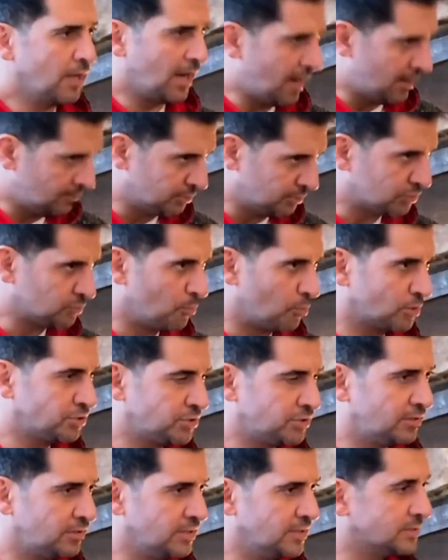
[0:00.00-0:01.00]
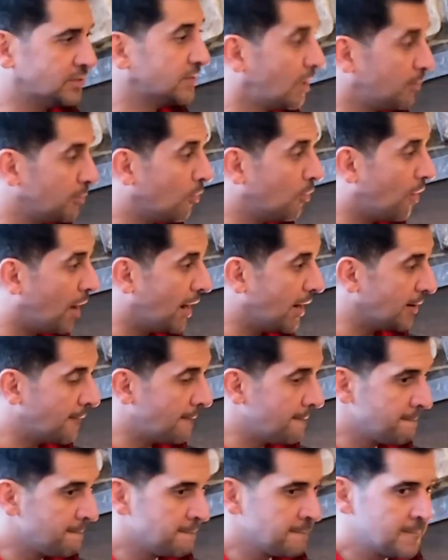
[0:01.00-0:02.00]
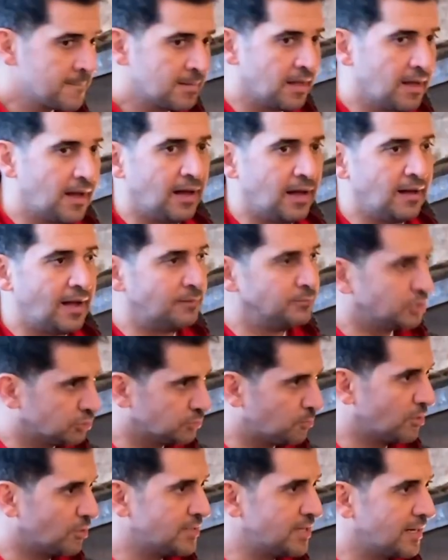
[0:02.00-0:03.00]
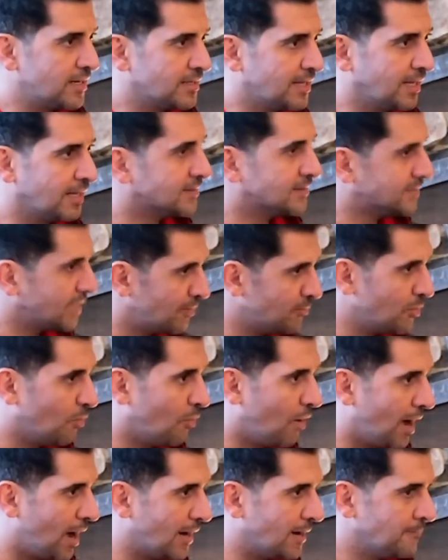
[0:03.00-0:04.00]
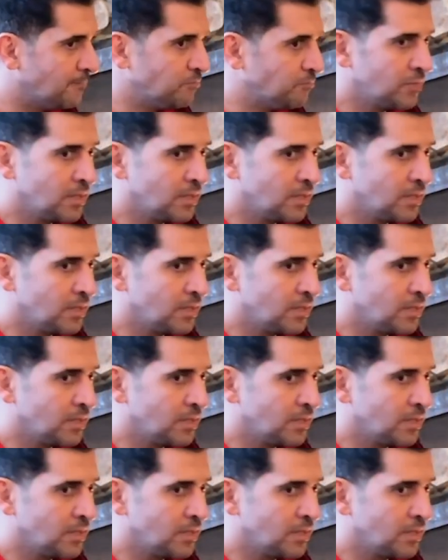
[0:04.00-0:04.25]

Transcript: I'm just more serious, tell me why. I'm just more dedicated, tell me why.